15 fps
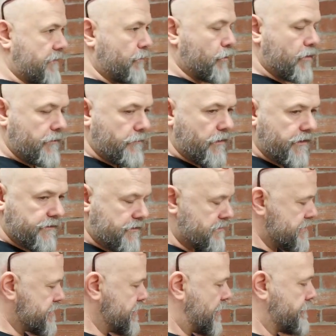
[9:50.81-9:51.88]
more modern
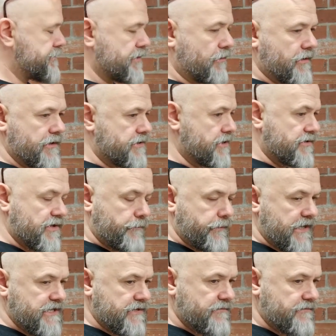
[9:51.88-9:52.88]
stops or it's just a piece